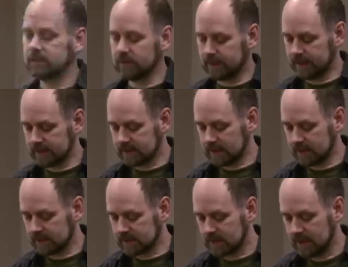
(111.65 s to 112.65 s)
in the United
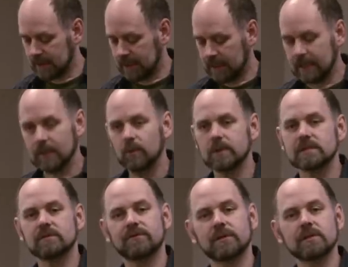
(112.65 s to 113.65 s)
States, was
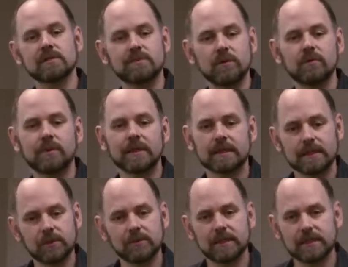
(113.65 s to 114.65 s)
the first movement in
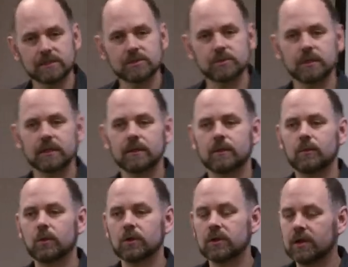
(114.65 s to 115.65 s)
human history
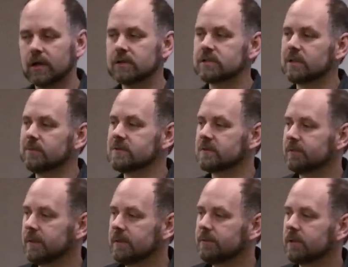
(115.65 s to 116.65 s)
where large numbers of
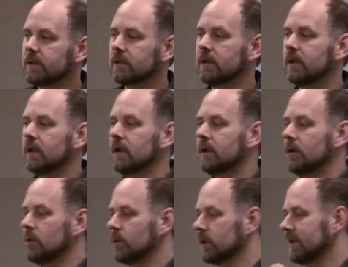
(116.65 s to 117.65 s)
people
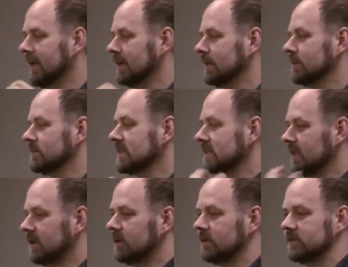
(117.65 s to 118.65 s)
who were not
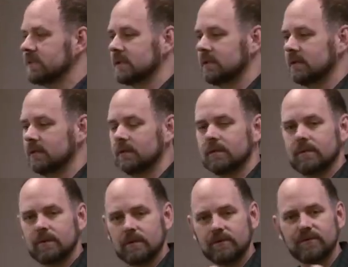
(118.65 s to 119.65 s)
themselves
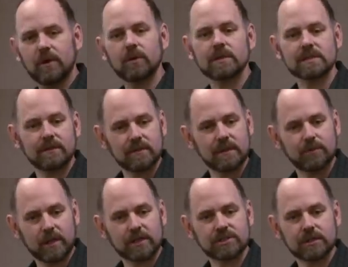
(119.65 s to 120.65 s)
the focus of the
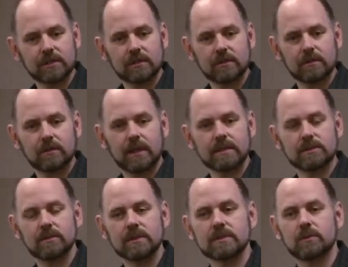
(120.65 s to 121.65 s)
oppression, okay,
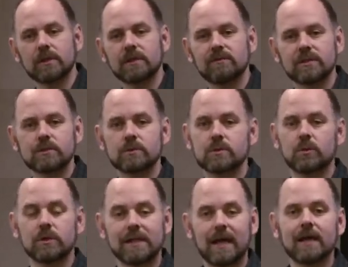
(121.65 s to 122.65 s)
so these were individuals who
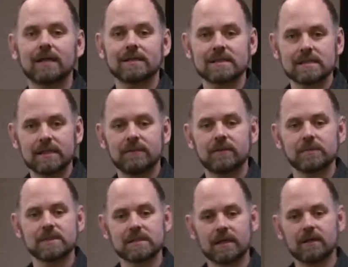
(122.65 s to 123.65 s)
were not enslaved
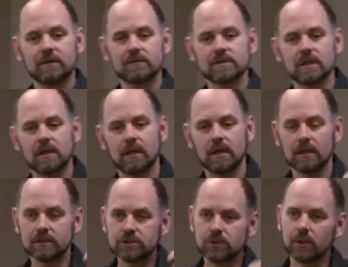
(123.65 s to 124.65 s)
themselves,
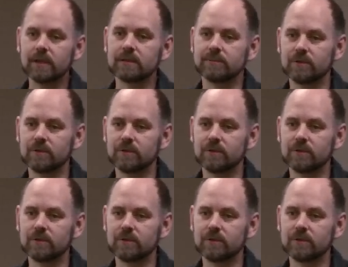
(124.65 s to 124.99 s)
joined a